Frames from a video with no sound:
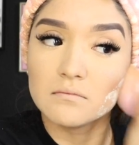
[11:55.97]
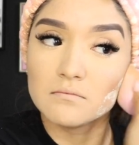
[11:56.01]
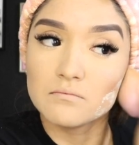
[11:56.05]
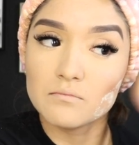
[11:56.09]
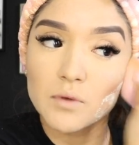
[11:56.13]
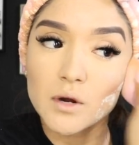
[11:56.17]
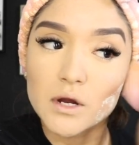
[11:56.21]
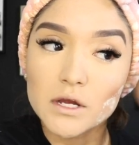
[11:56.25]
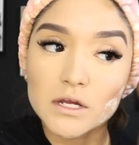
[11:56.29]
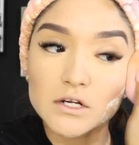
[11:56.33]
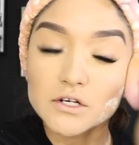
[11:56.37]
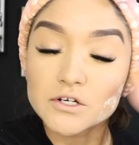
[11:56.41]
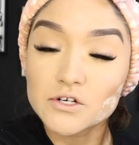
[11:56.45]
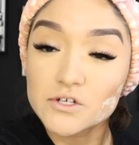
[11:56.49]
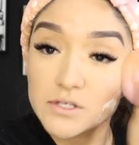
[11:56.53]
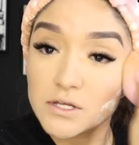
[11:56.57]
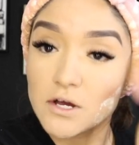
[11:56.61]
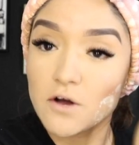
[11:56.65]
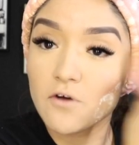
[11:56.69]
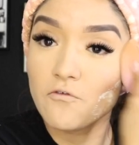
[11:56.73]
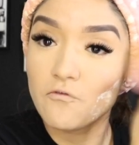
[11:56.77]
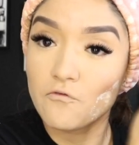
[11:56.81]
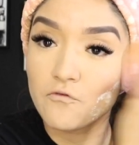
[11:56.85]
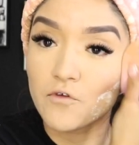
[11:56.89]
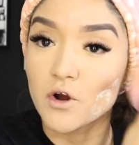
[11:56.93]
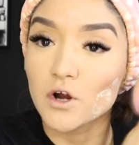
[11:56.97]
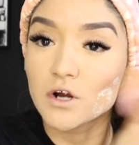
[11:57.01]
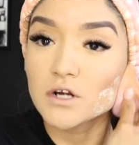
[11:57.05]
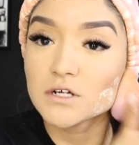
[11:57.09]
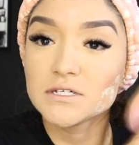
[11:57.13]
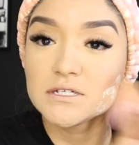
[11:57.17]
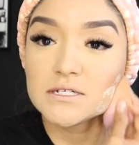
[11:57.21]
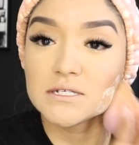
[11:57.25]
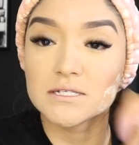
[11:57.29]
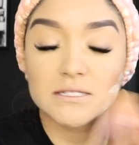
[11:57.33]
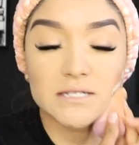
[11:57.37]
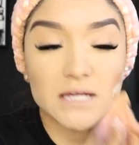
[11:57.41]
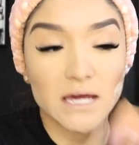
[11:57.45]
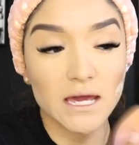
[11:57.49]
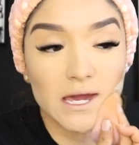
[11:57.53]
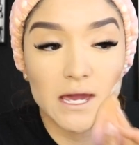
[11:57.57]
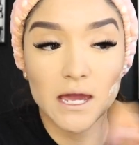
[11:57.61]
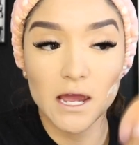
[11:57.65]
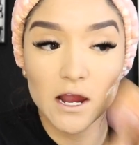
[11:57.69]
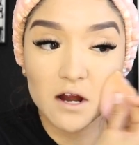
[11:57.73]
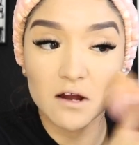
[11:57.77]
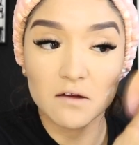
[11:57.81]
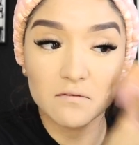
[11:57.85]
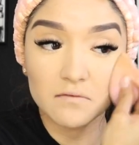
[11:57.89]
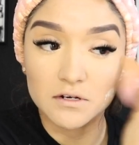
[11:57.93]
put yourself first and take
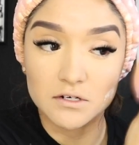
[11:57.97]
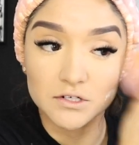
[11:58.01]
care of